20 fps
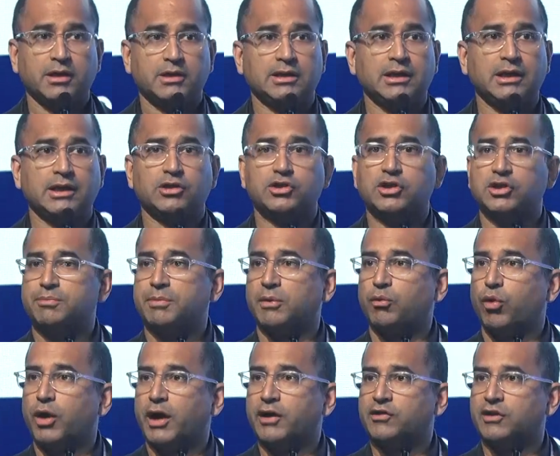he had just been
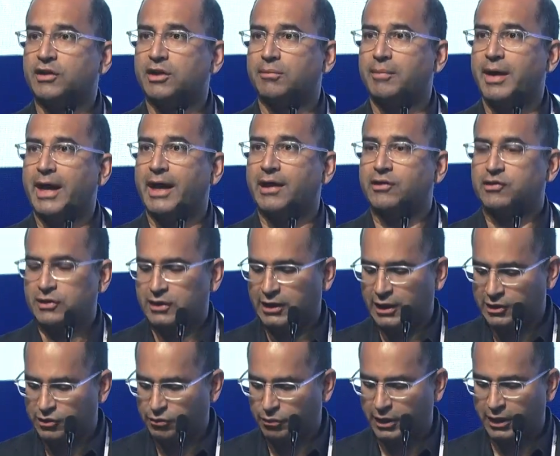watching the match, and
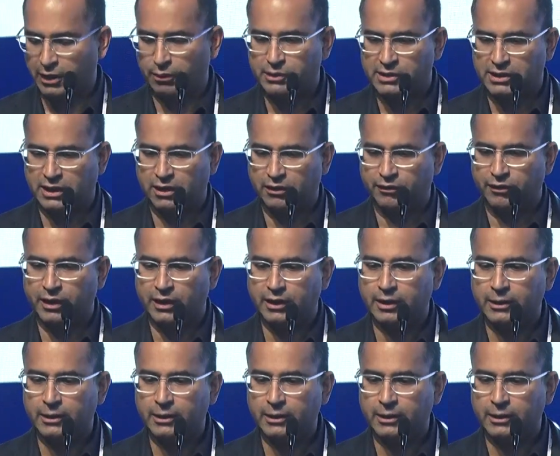that's why it was elevated.